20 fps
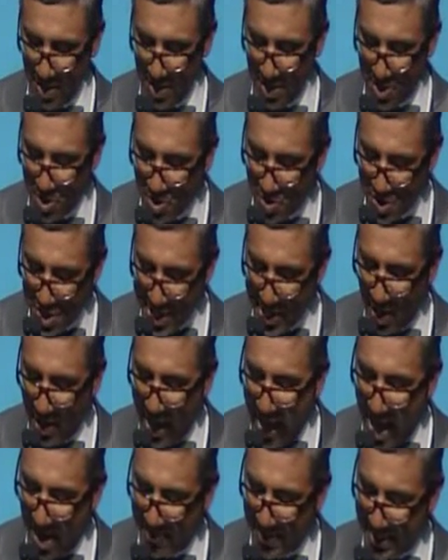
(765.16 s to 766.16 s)
you see how
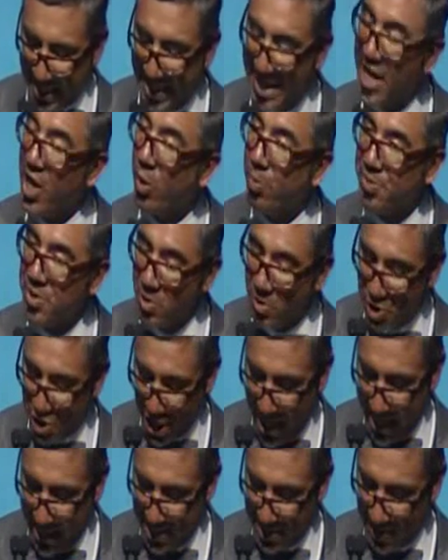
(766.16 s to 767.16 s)
AVID can help you
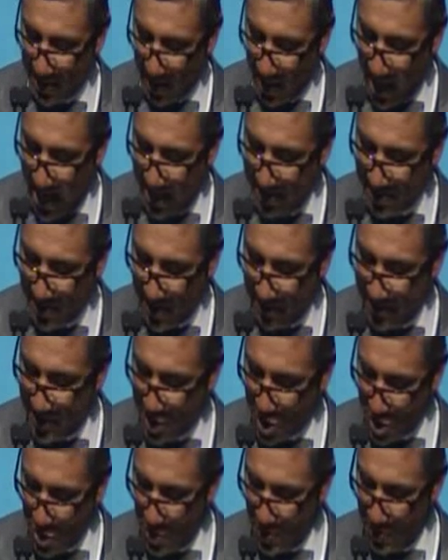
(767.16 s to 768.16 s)
change the lives of the
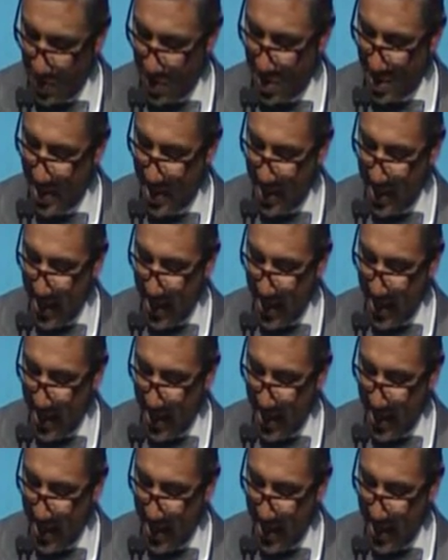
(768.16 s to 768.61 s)
students.